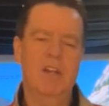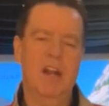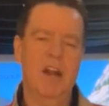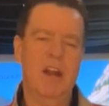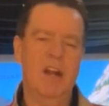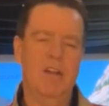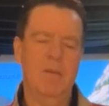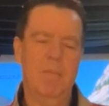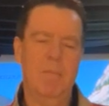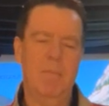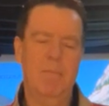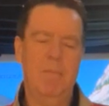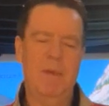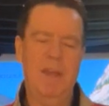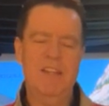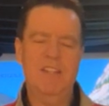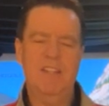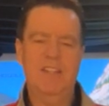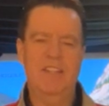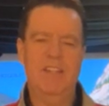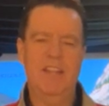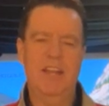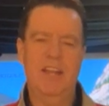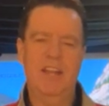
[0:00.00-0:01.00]
are the
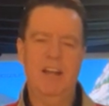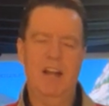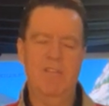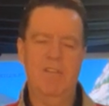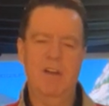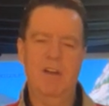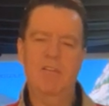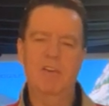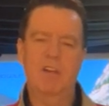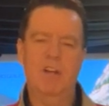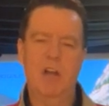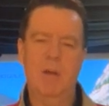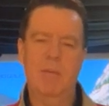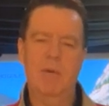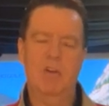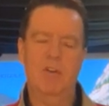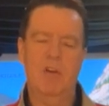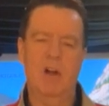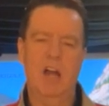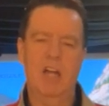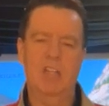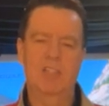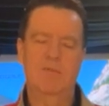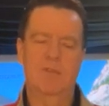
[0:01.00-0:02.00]
best thing I've ever come
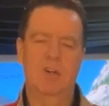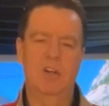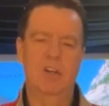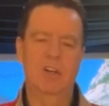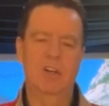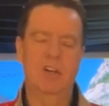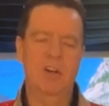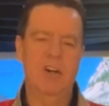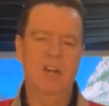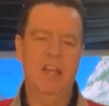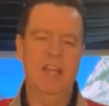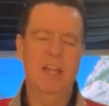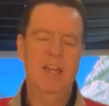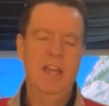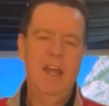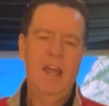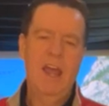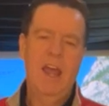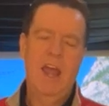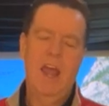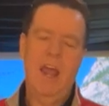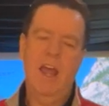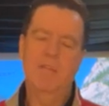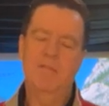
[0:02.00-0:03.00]
across for learning
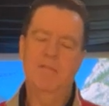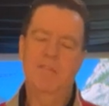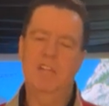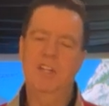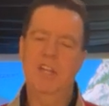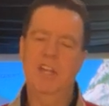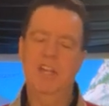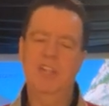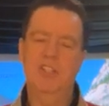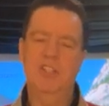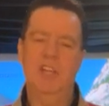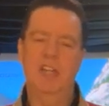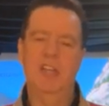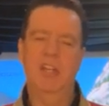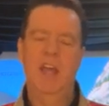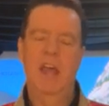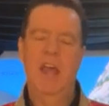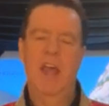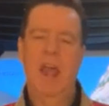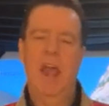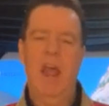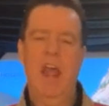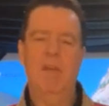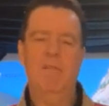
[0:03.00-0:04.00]
and for teaching
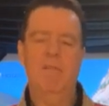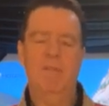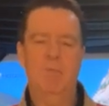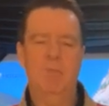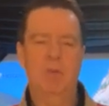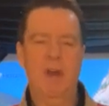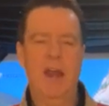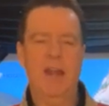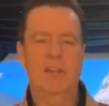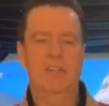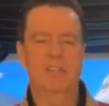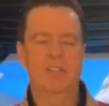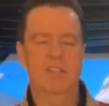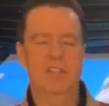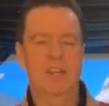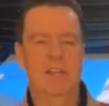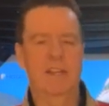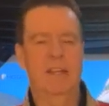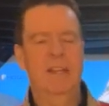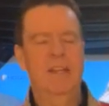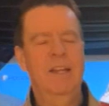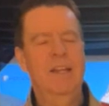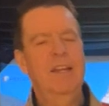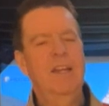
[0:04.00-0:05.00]
and for practicing.
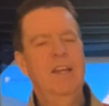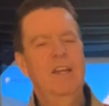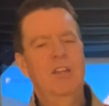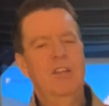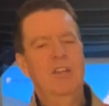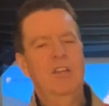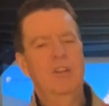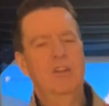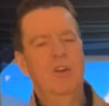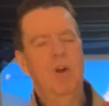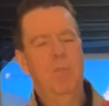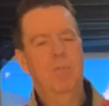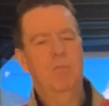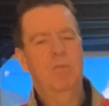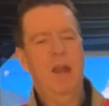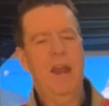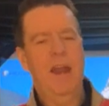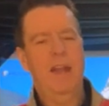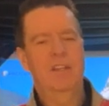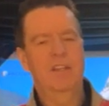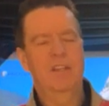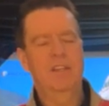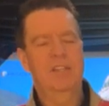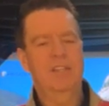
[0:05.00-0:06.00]
You don't
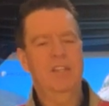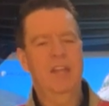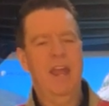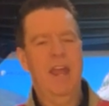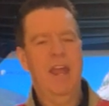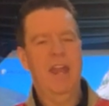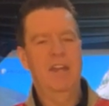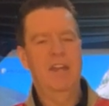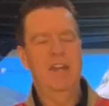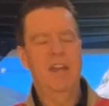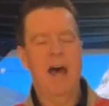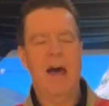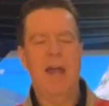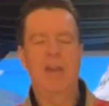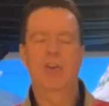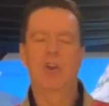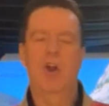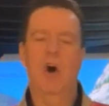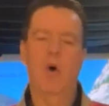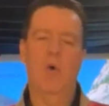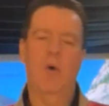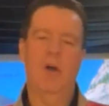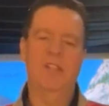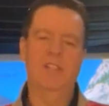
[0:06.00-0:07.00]
practice and not
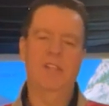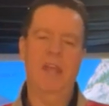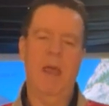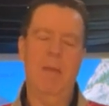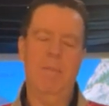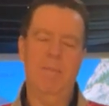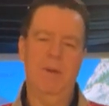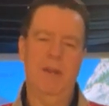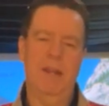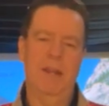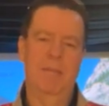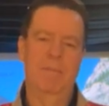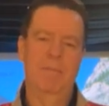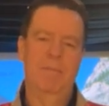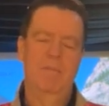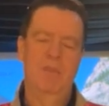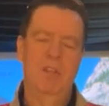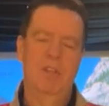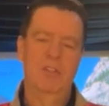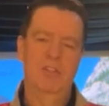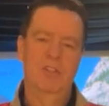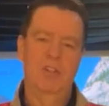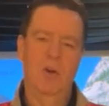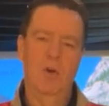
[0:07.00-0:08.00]
know what's happening.
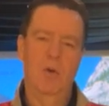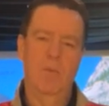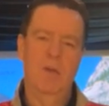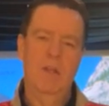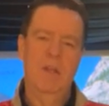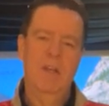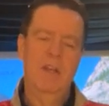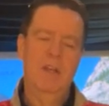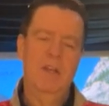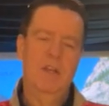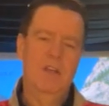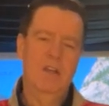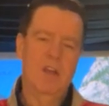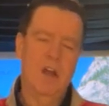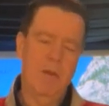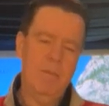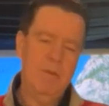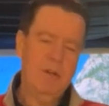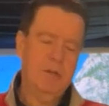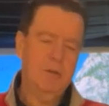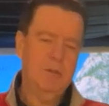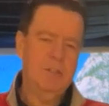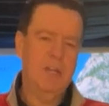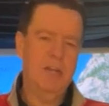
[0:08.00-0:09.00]
So come
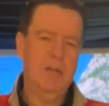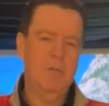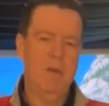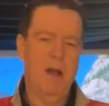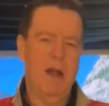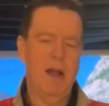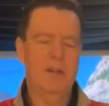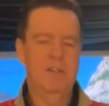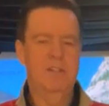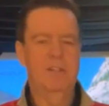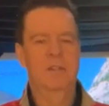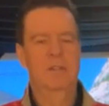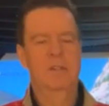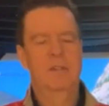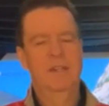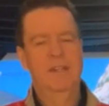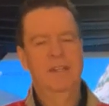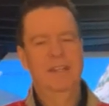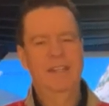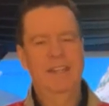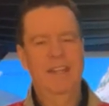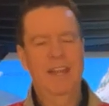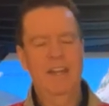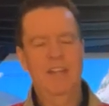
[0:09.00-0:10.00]
into T-Box,
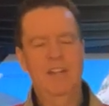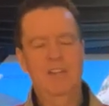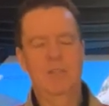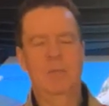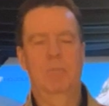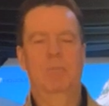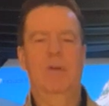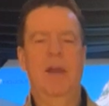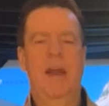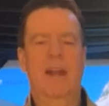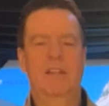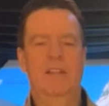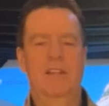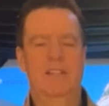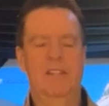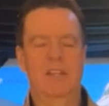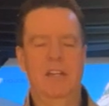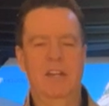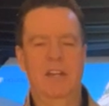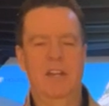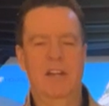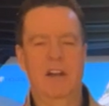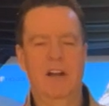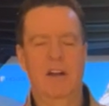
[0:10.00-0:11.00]
get in some practice
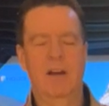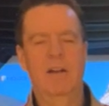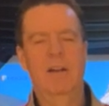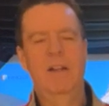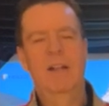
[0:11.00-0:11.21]
in here,